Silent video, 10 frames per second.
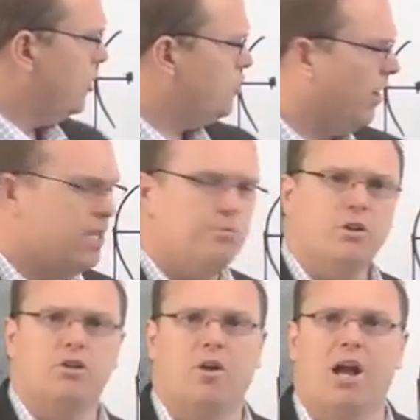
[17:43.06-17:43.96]
of the
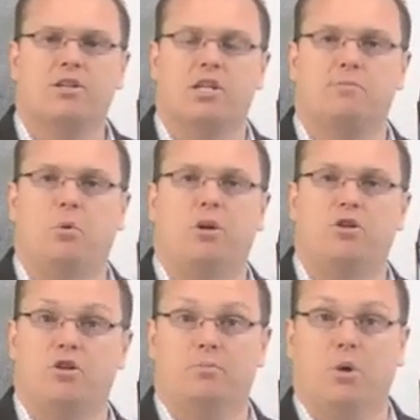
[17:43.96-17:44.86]
transmitter, your access
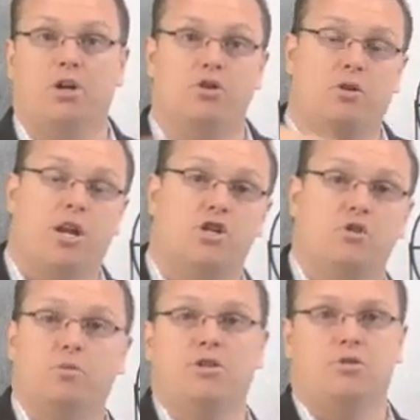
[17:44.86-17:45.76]
point or your bridge, you can
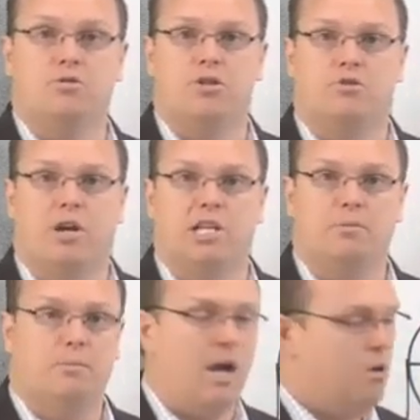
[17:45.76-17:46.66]
actually reduce the
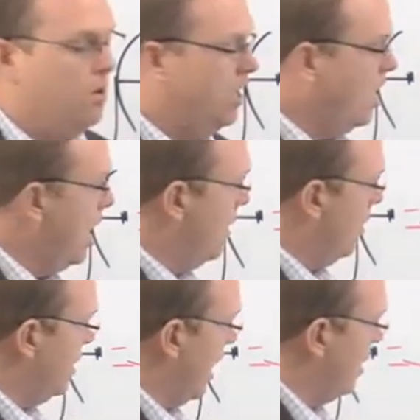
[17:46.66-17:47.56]
transmit power.
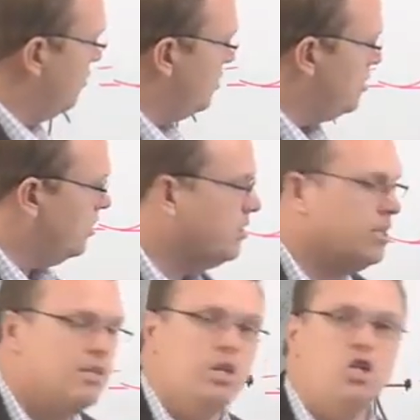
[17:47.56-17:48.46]
The end result
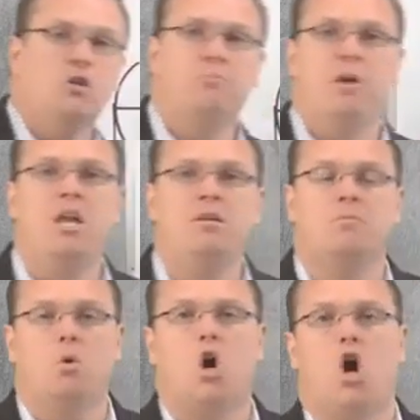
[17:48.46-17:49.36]
is you're being
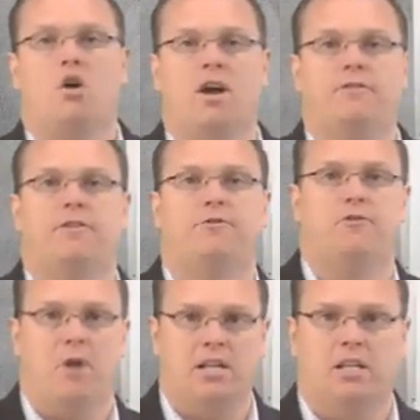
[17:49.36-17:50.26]
more RF
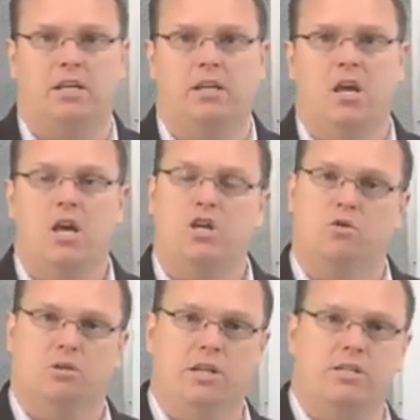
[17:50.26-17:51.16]
friendly.
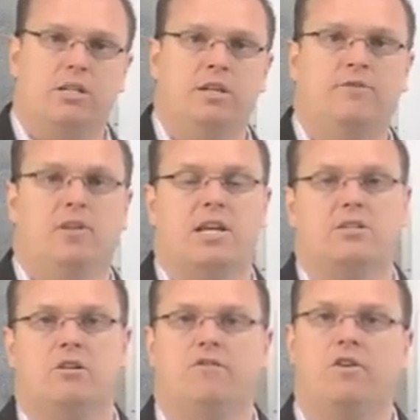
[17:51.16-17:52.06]
You're listening for
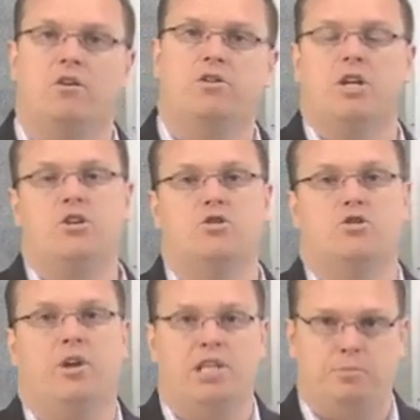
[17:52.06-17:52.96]
less interference and you're
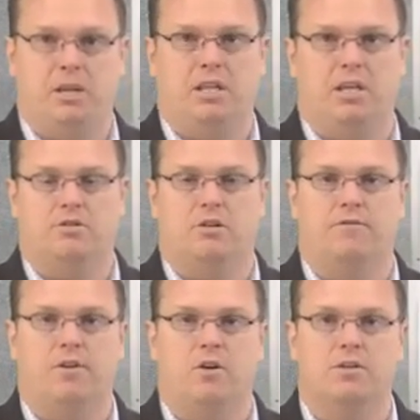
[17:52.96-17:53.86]
transmitting less
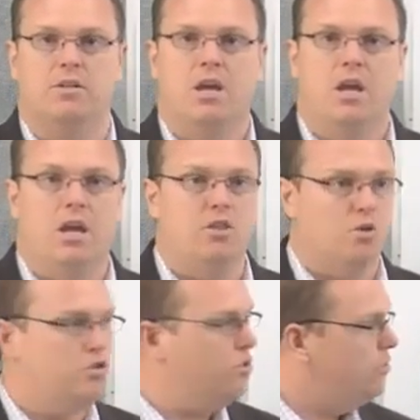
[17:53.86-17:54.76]
interference. And
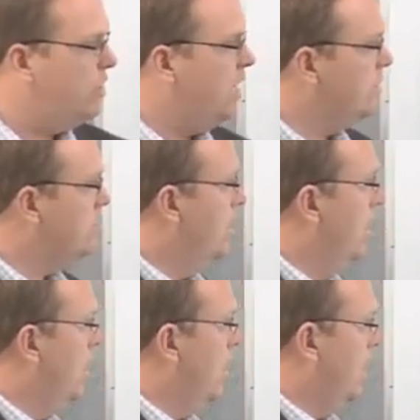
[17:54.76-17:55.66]
those two things,
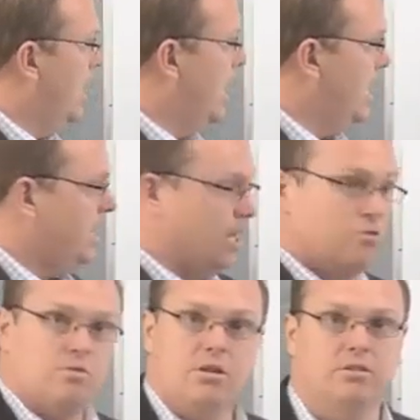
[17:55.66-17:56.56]
the
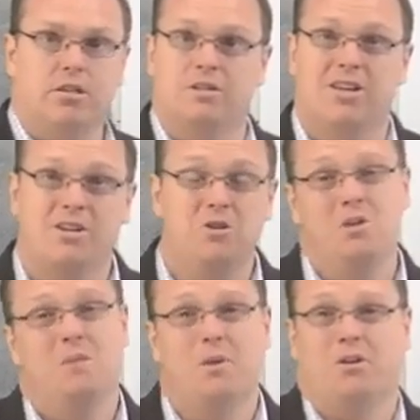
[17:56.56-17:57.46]
end result is
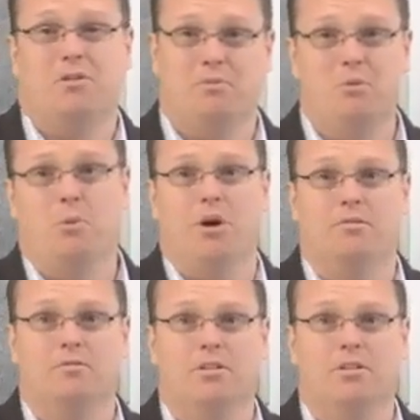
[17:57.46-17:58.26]
you get better throughput,